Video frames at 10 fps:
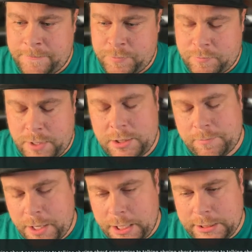mainly
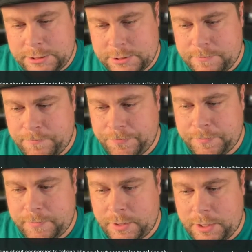pilots,
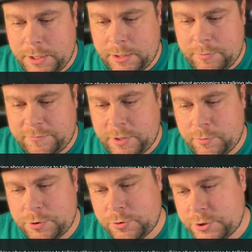if they were
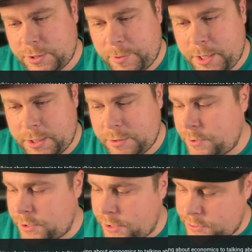to eject behind enemy lines,